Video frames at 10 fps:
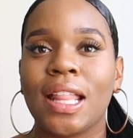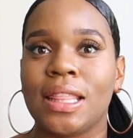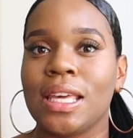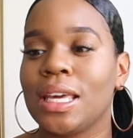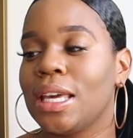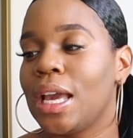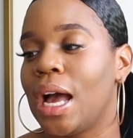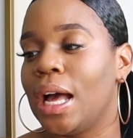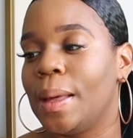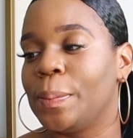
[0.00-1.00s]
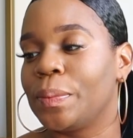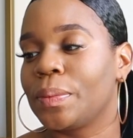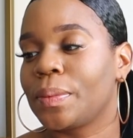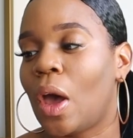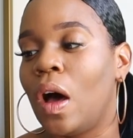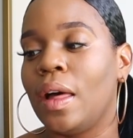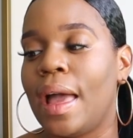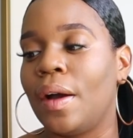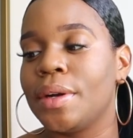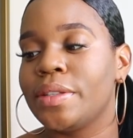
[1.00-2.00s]
the All
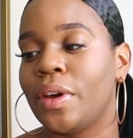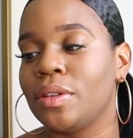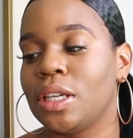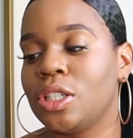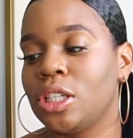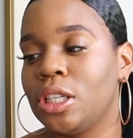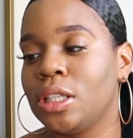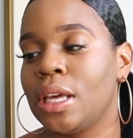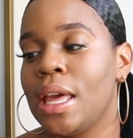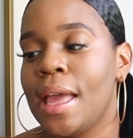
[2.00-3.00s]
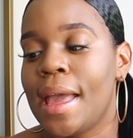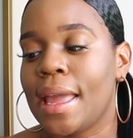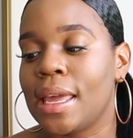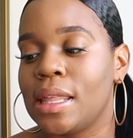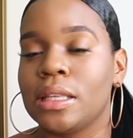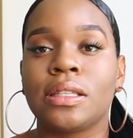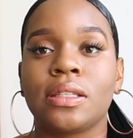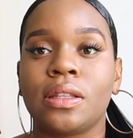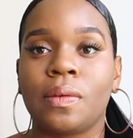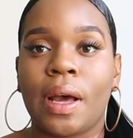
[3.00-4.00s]
Hours foundation, and this
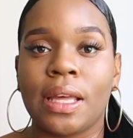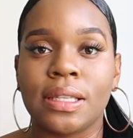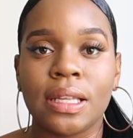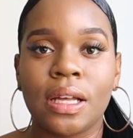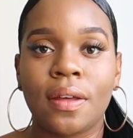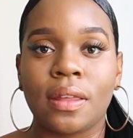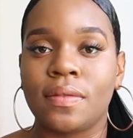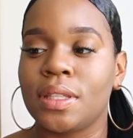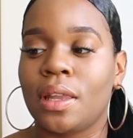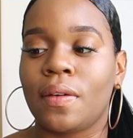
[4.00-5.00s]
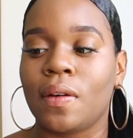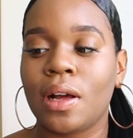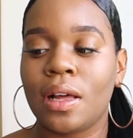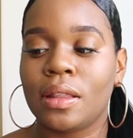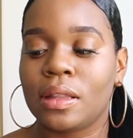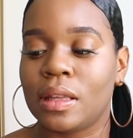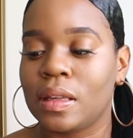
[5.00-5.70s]
is the YSL Yves Saint Laurent.